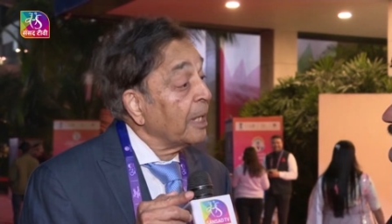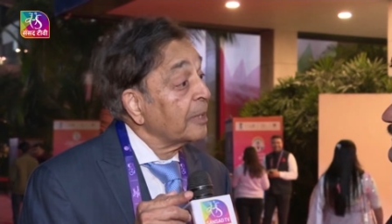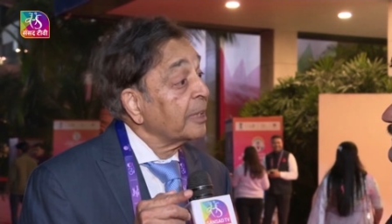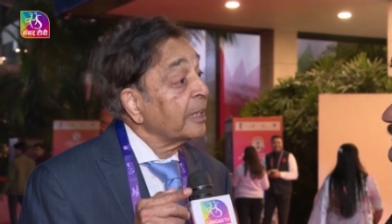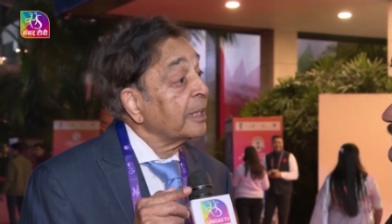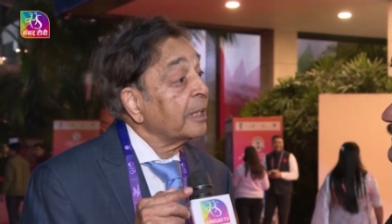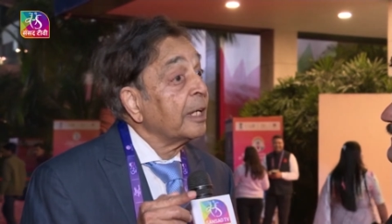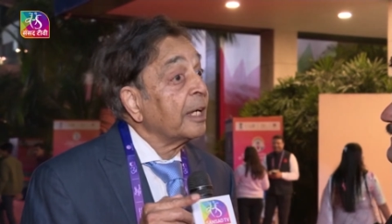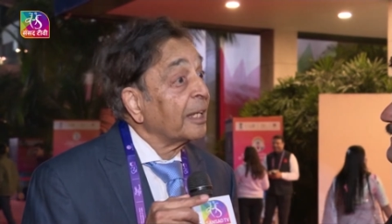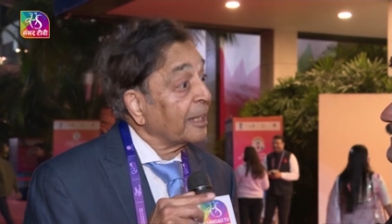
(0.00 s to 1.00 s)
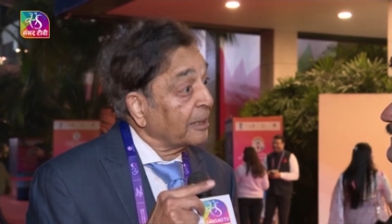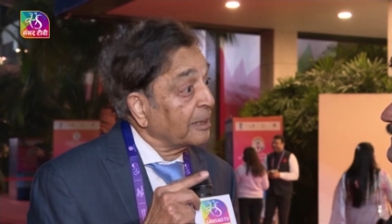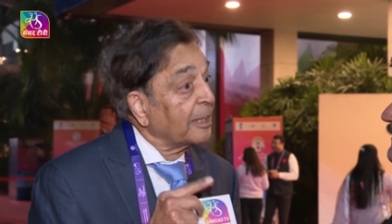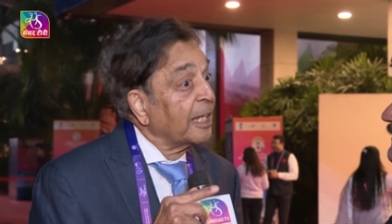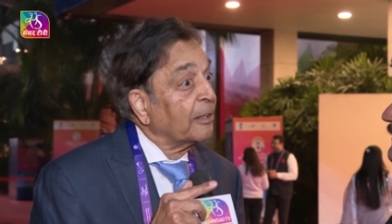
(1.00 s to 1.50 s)
See,
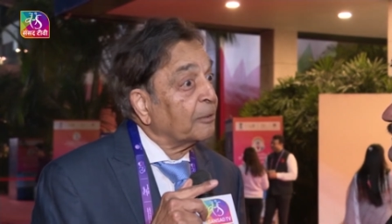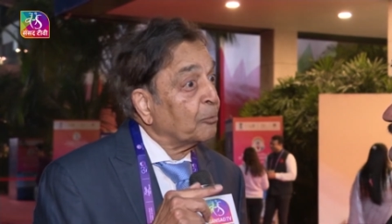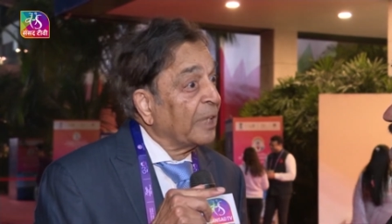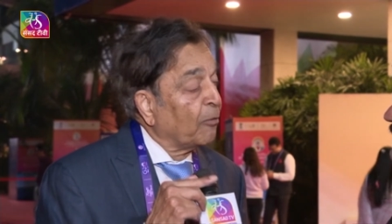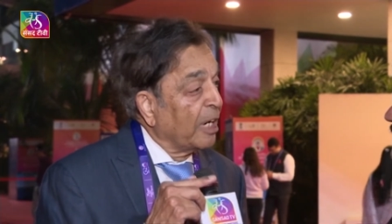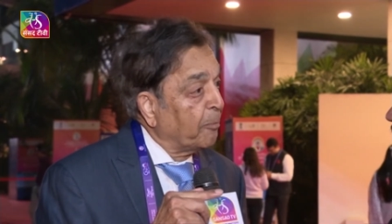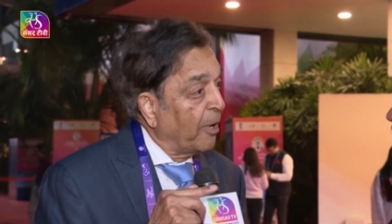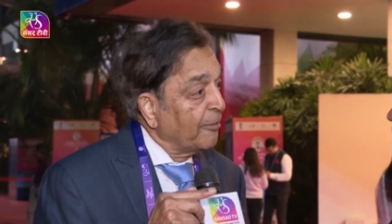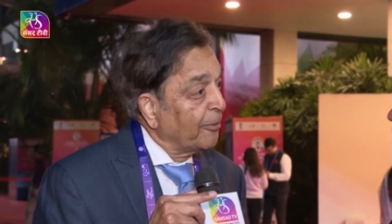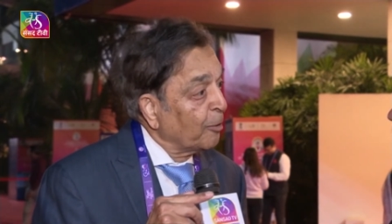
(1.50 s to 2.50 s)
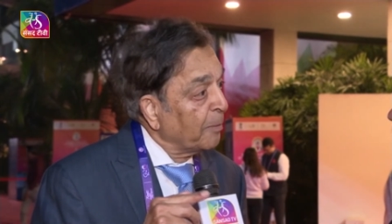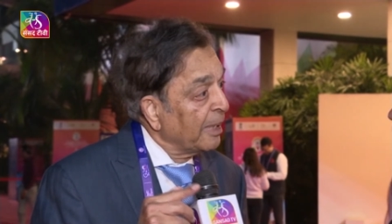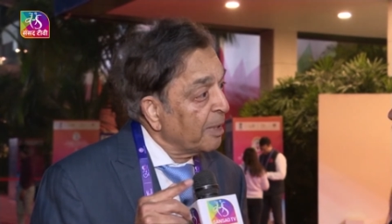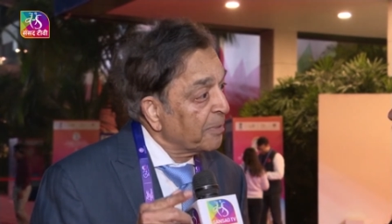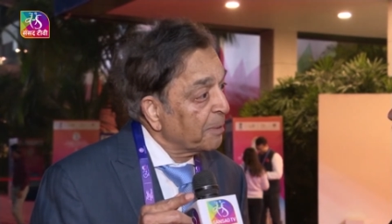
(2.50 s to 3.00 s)
we are one point four
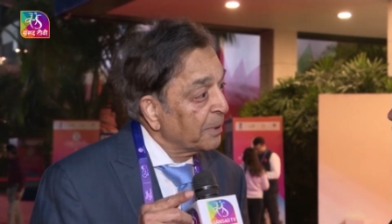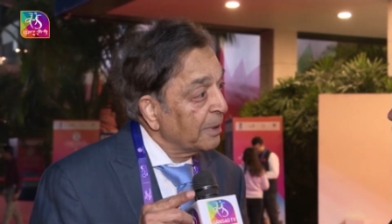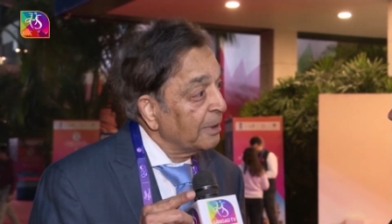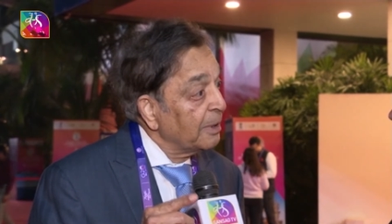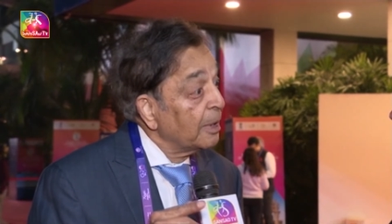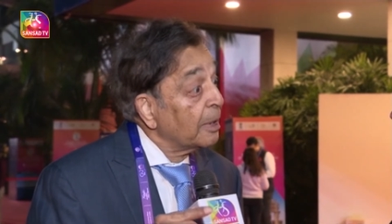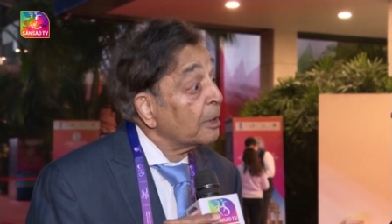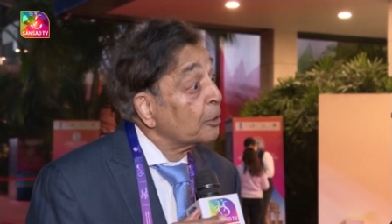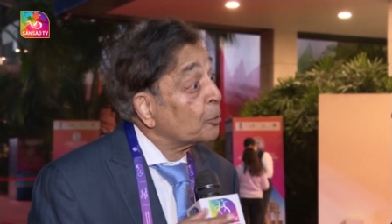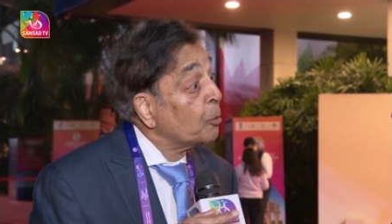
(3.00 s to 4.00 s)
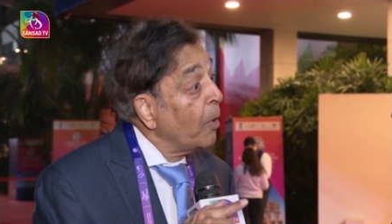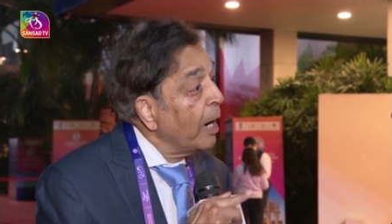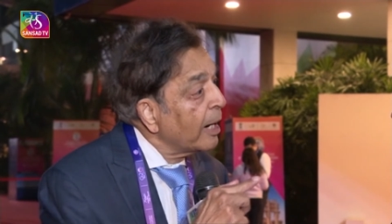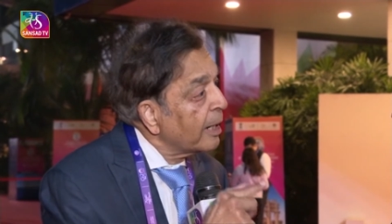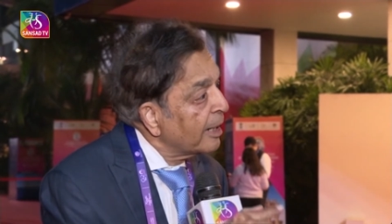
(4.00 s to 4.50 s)
billion people. two
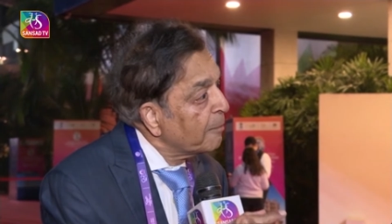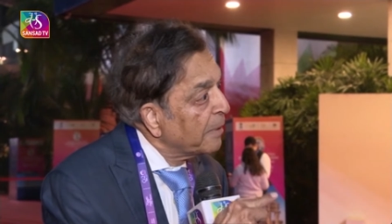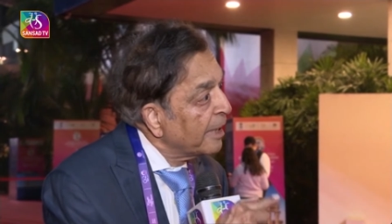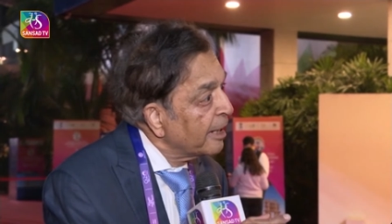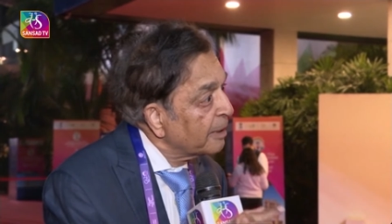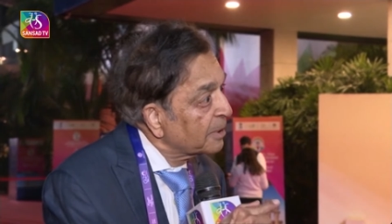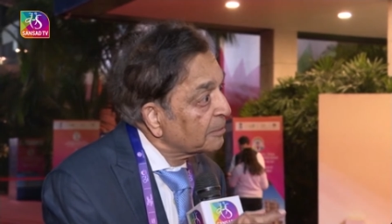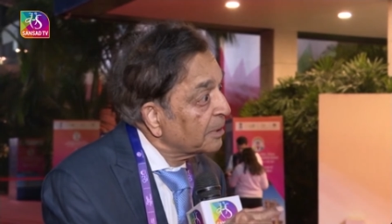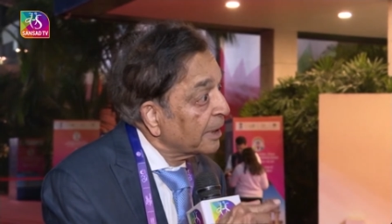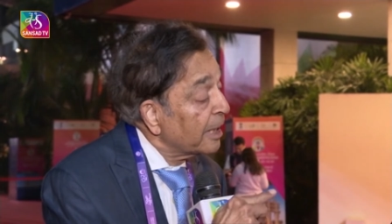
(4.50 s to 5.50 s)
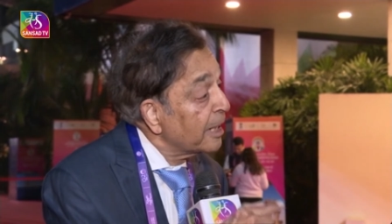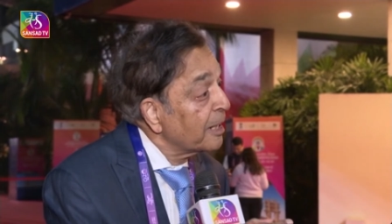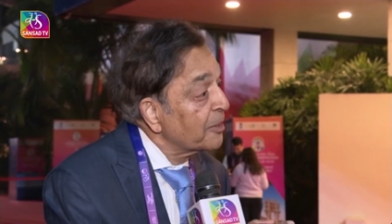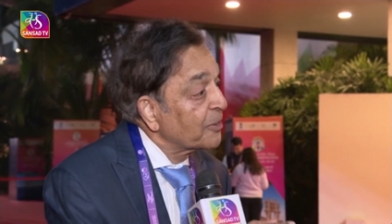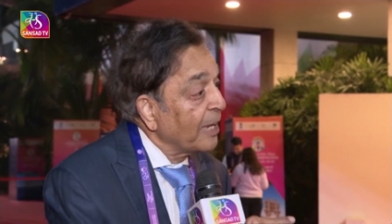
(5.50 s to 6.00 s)
hundred million
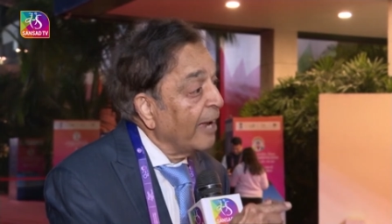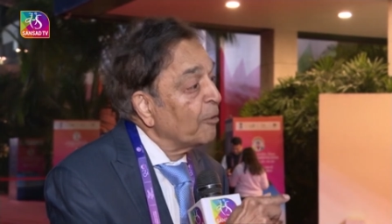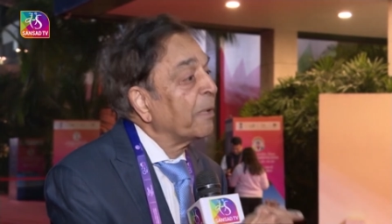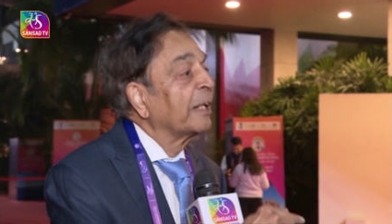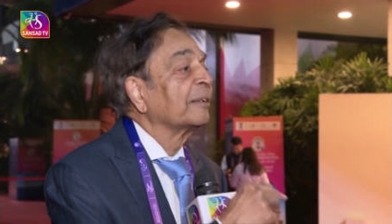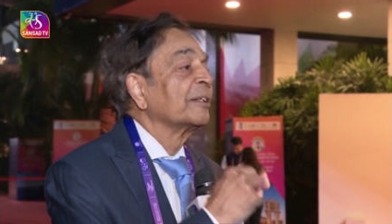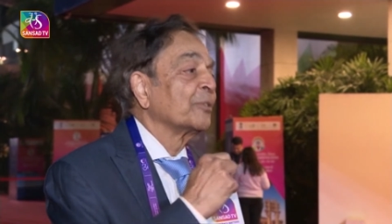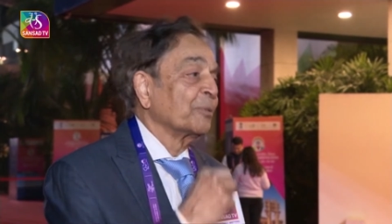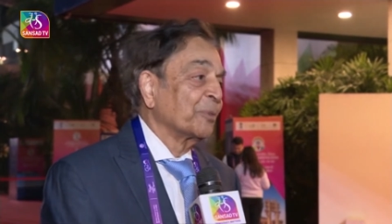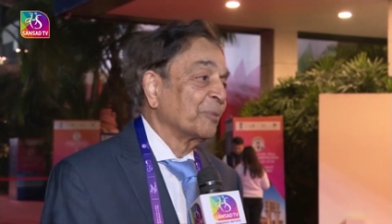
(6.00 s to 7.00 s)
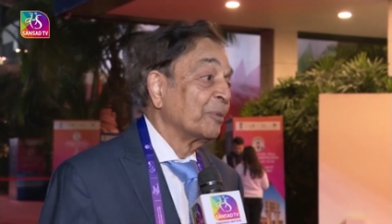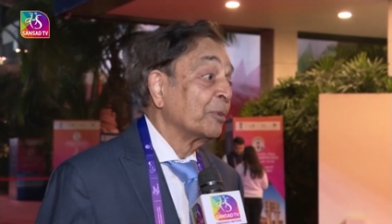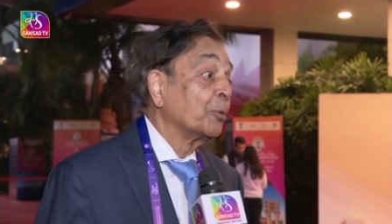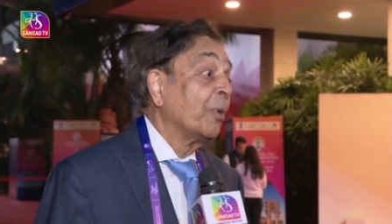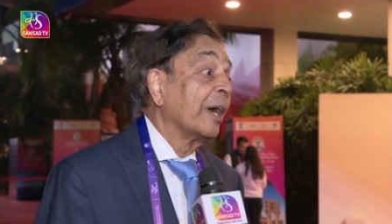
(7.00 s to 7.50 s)
Indians have mental issues.
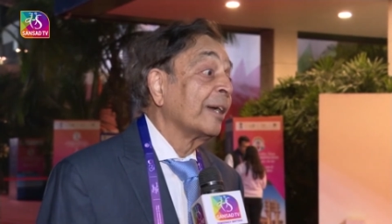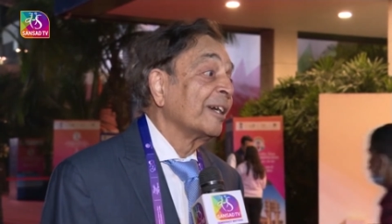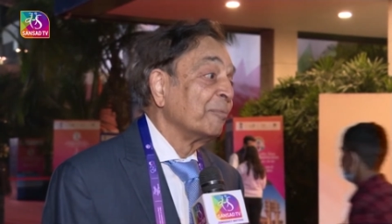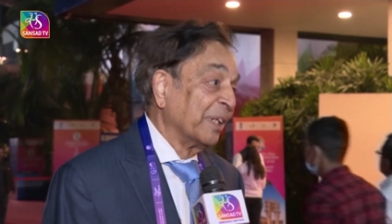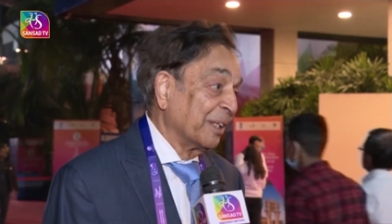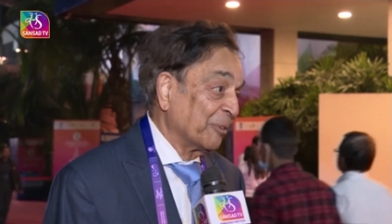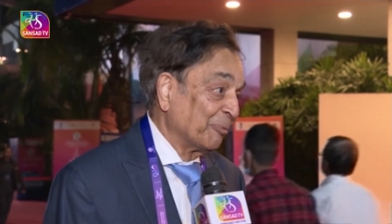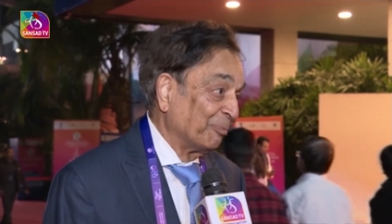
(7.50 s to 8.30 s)
two hundred million.